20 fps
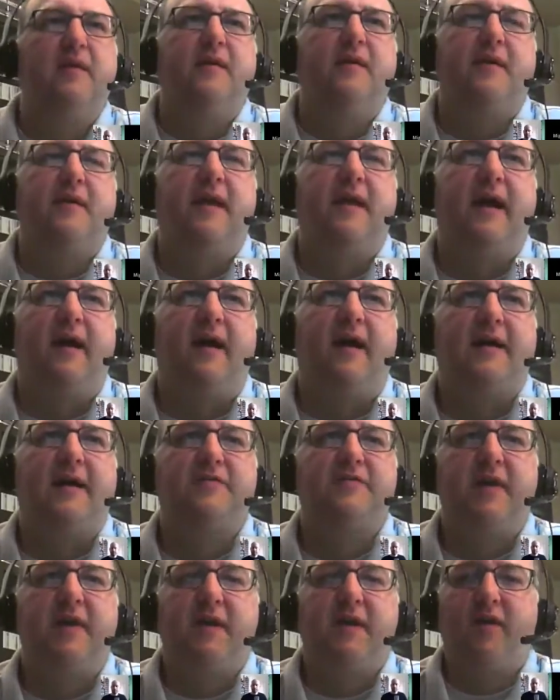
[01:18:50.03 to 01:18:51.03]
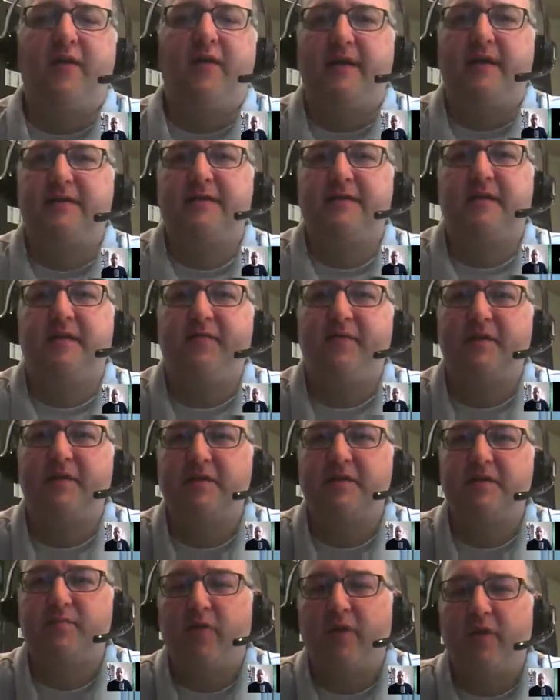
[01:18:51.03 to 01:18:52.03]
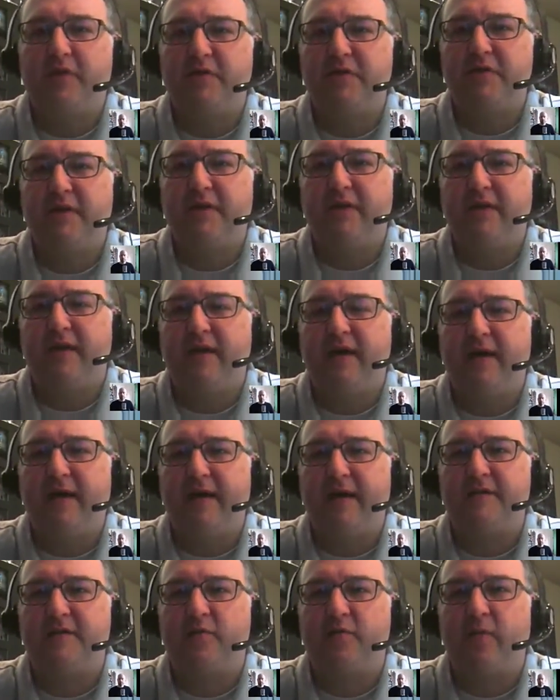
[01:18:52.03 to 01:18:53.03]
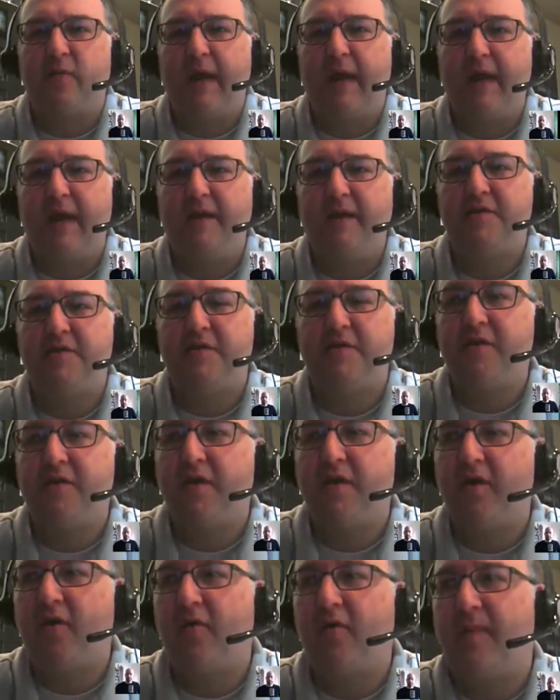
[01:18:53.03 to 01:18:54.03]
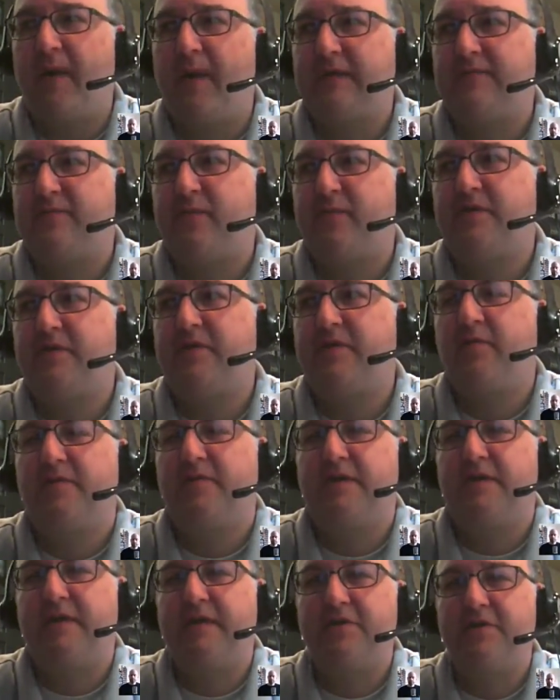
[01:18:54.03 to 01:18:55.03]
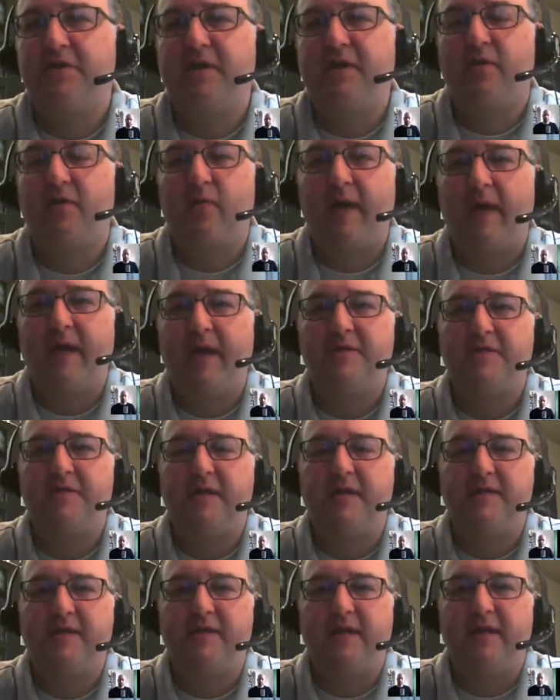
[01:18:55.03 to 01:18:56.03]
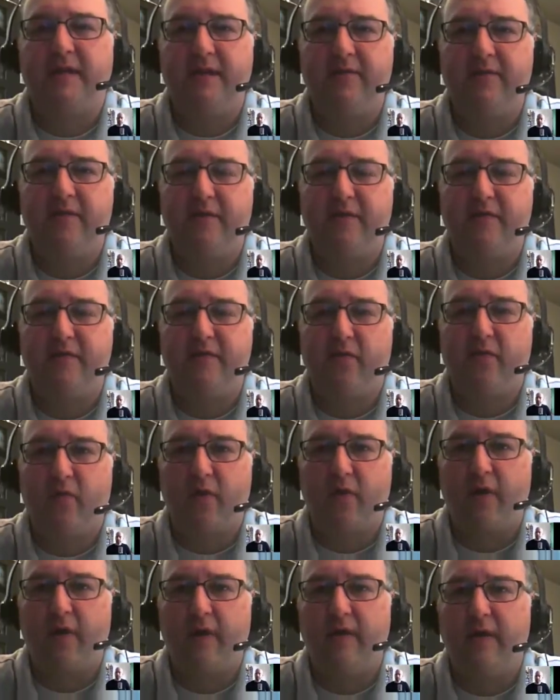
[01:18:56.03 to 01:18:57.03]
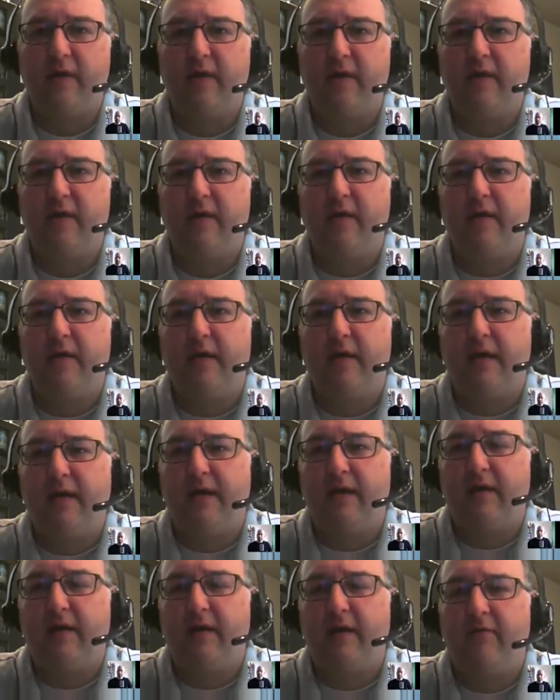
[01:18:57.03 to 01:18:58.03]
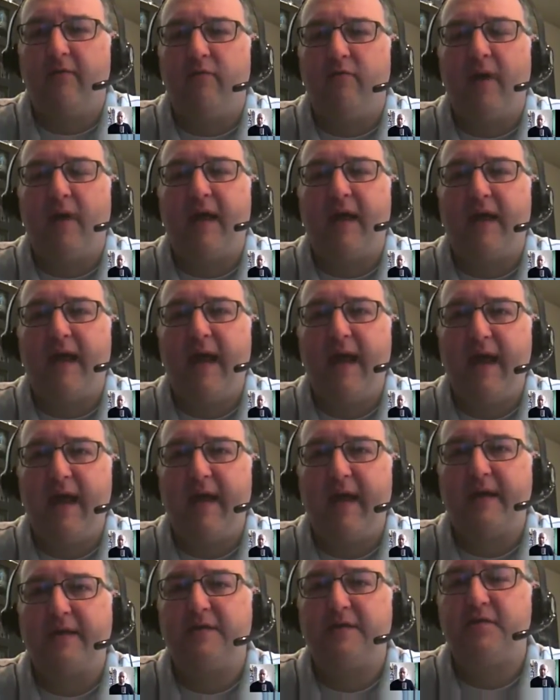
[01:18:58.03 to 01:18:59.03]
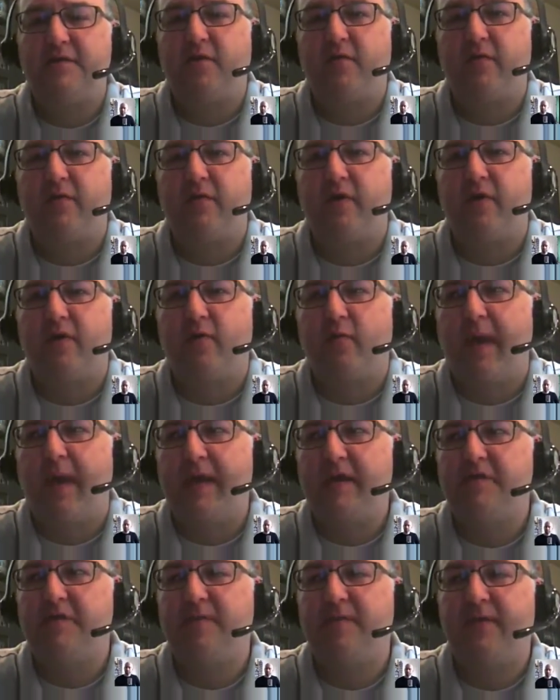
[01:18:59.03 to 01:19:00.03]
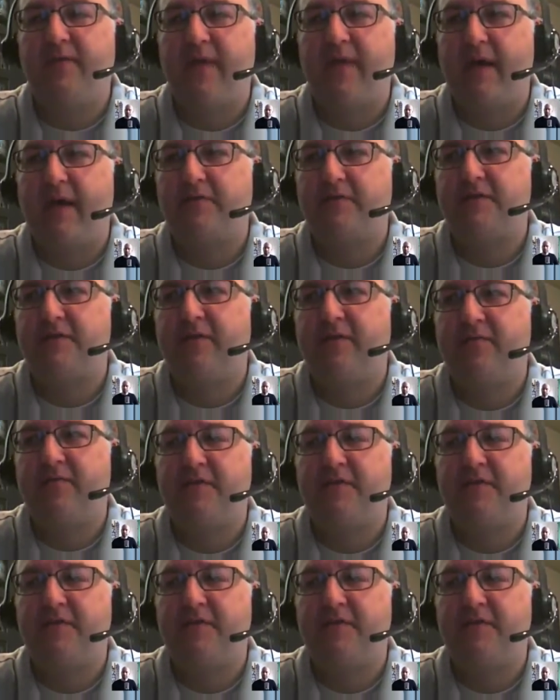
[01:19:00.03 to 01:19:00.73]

yeah, I track all that stuff in a spreadsheet. It's arranged, though. My spreadsheet was initially arranged as an inventory of what I had. So the arrangement of how stuff